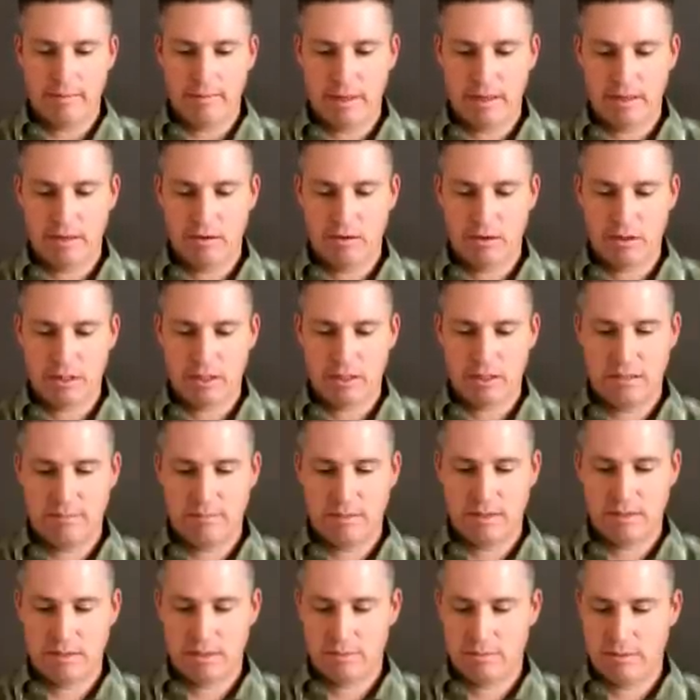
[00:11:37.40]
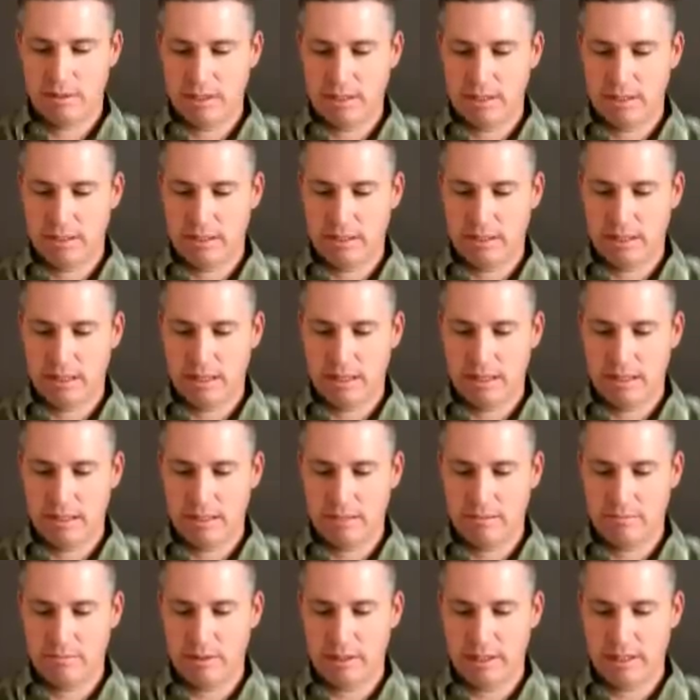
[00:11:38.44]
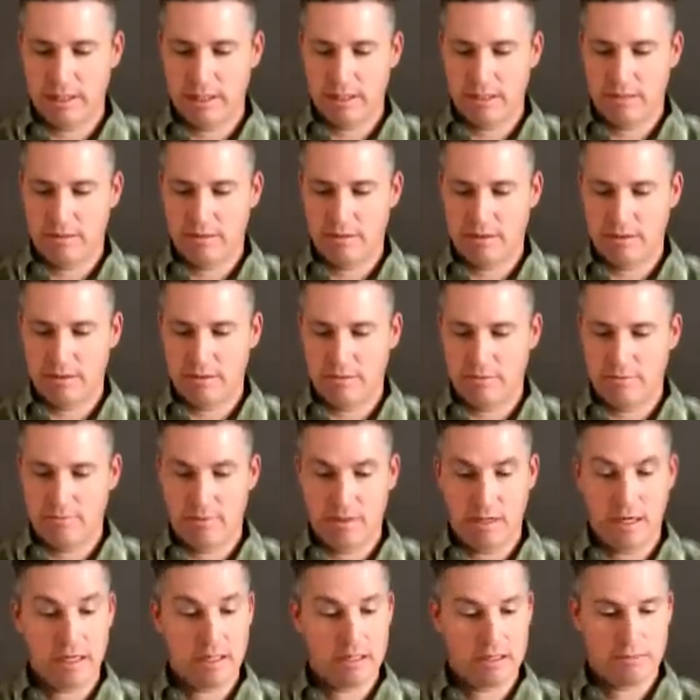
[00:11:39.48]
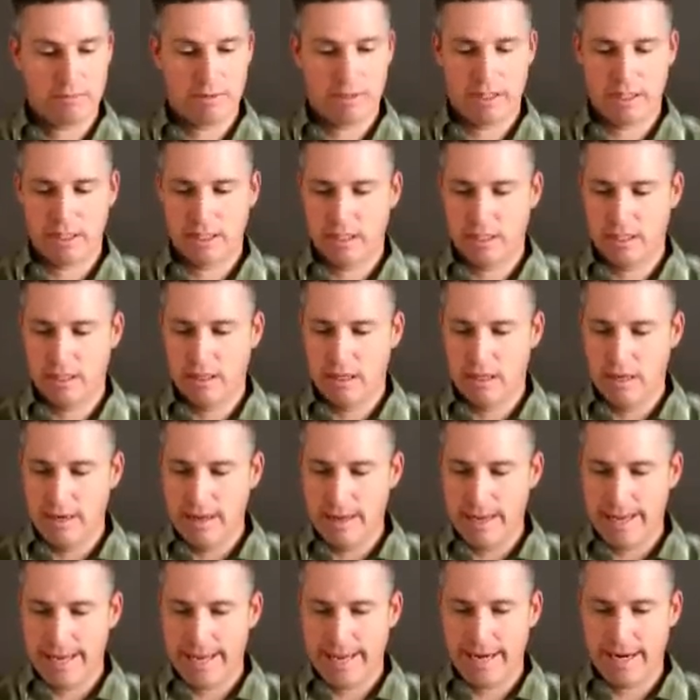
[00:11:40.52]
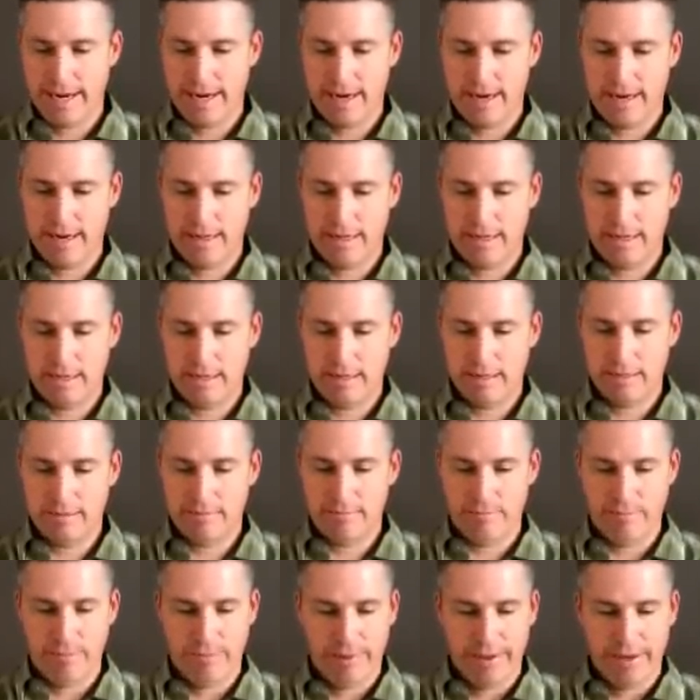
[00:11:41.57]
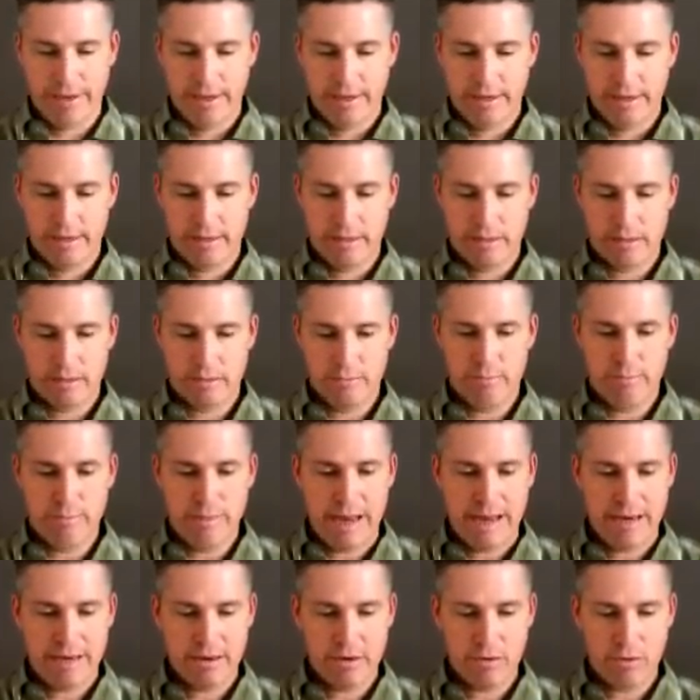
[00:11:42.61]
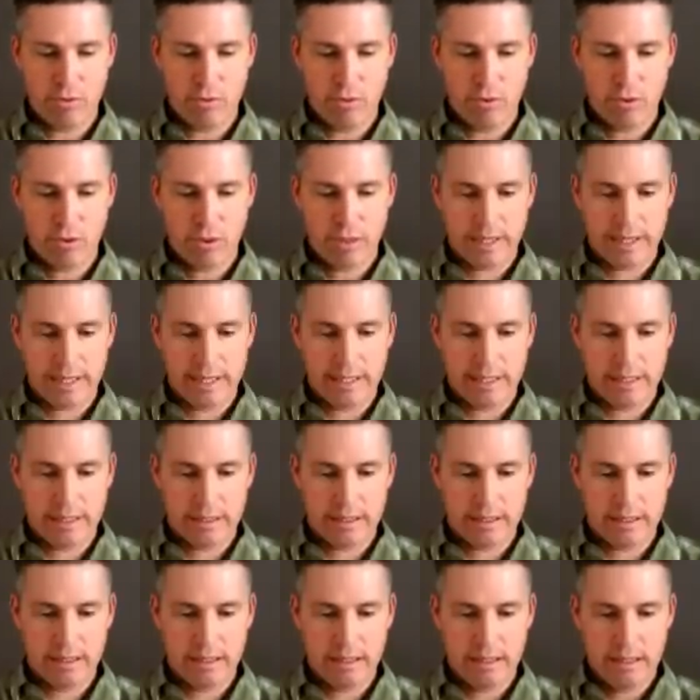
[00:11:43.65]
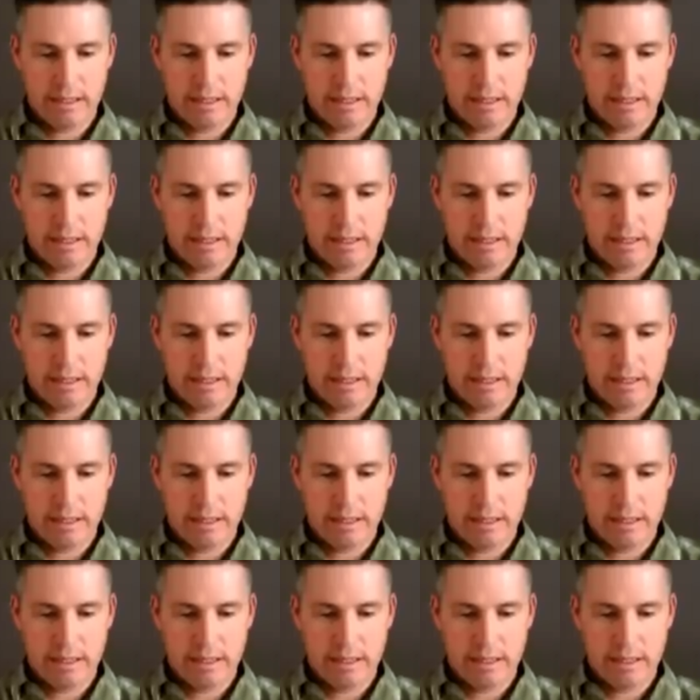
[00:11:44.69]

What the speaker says: And of course, Steamboat Springs has plenty of hot springs. And here's Bend, Oregon.